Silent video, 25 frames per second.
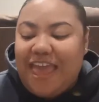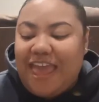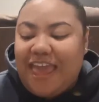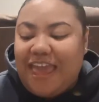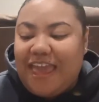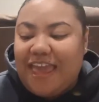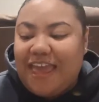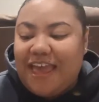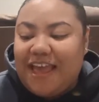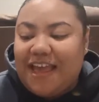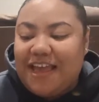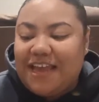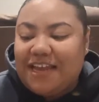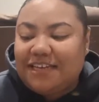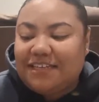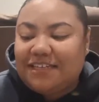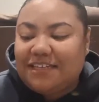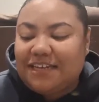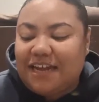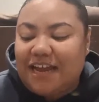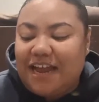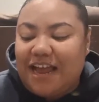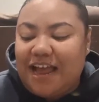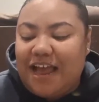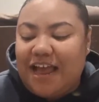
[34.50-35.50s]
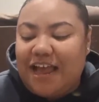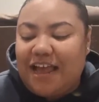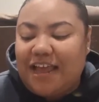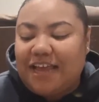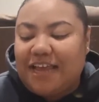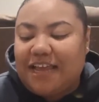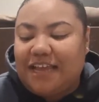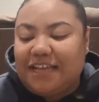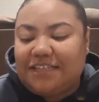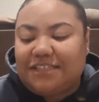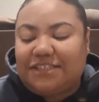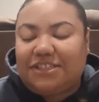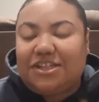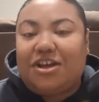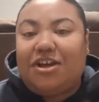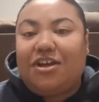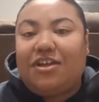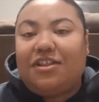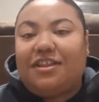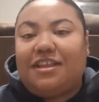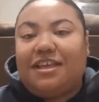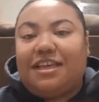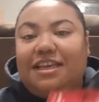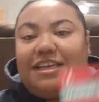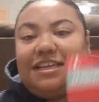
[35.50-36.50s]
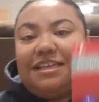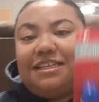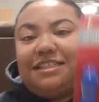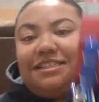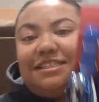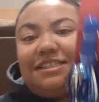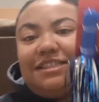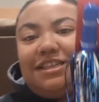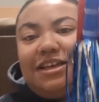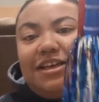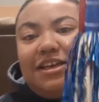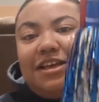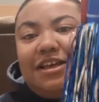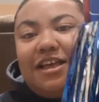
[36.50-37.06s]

And I saw these